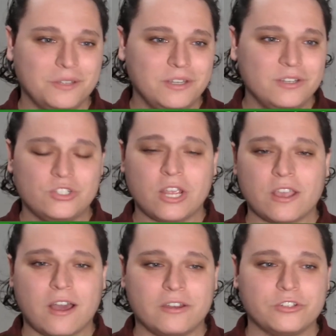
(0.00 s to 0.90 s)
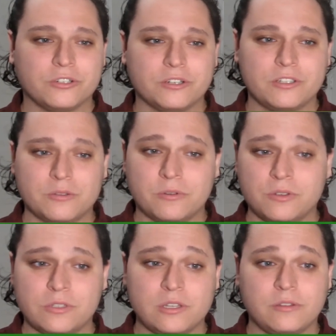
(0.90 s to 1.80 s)
Jake Oettinger is going to
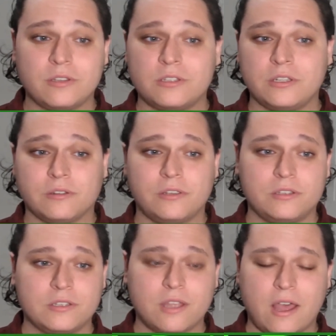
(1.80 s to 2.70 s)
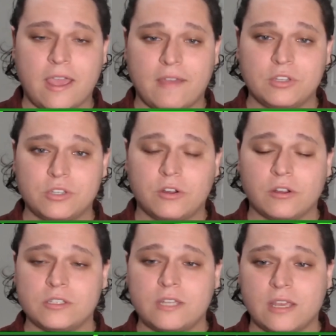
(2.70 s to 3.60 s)
steal this series. I have the
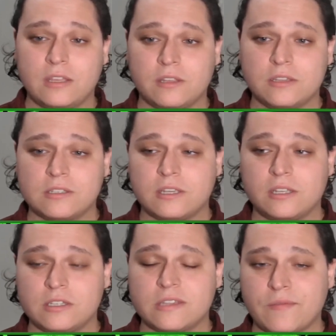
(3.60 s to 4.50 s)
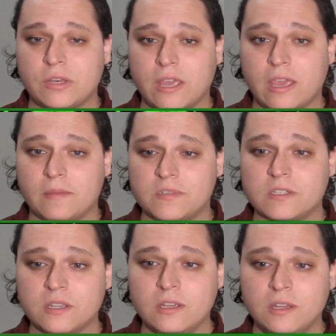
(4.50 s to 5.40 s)
Stars taking this in seven games.
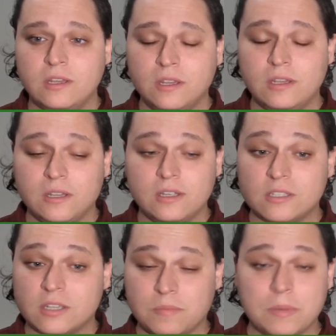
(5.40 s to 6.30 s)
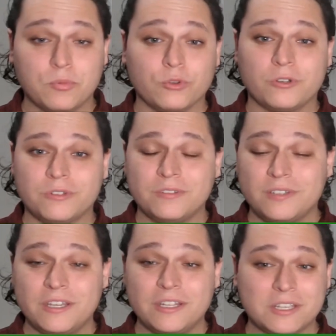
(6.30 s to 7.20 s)
It's going to be brutal.
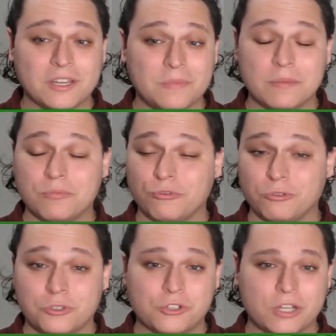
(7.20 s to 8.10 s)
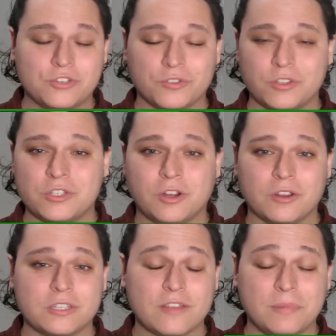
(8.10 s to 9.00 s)
It's going to be a brutal stretch for the Stars.
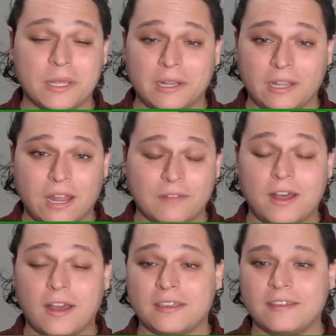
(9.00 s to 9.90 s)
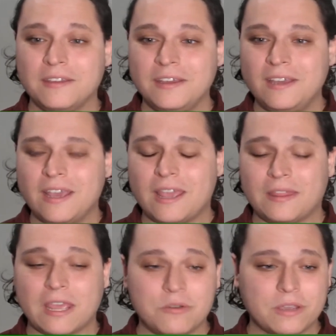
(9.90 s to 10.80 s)
They've played a lot of hockey, and
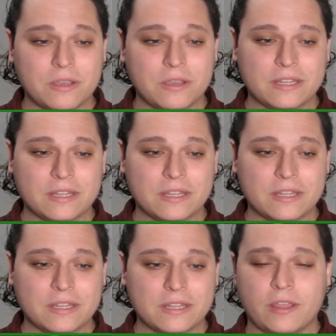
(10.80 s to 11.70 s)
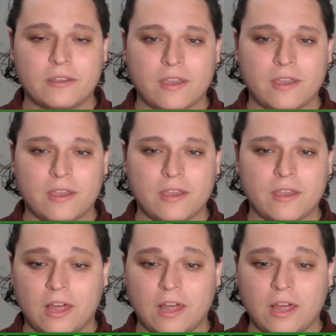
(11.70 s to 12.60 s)
they don't get that much of a break. Every a
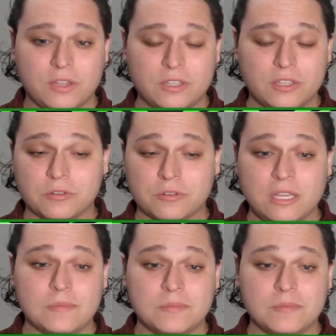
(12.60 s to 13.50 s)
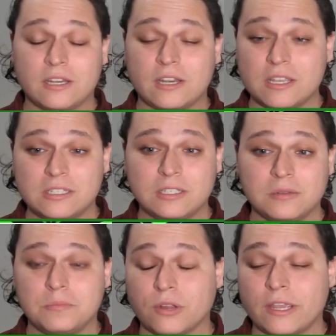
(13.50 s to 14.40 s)
lot of all these other teams got a nice little
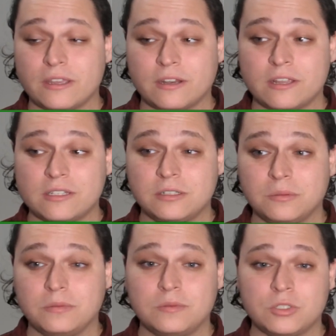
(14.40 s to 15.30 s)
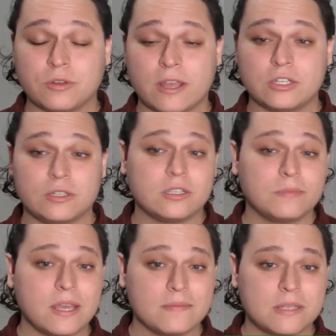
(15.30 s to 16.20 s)
break, a nice little stretch, and
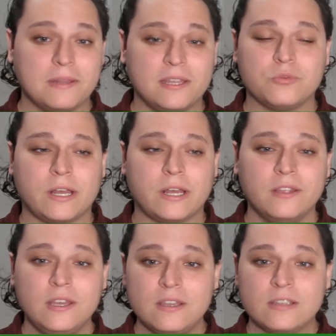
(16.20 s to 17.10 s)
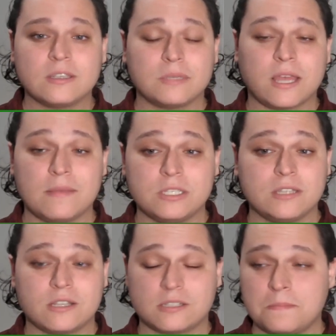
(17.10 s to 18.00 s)
sometimes that plays well. Sometimes it
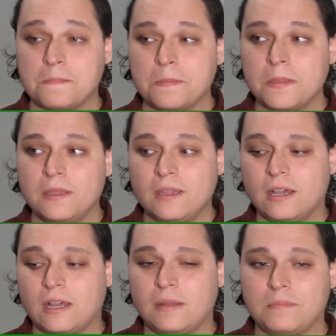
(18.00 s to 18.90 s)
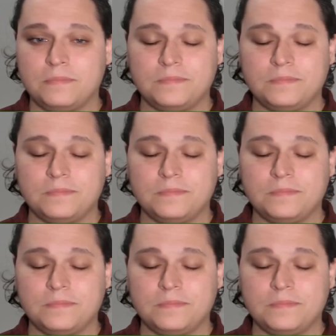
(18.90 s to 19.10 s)
doesn't. Um,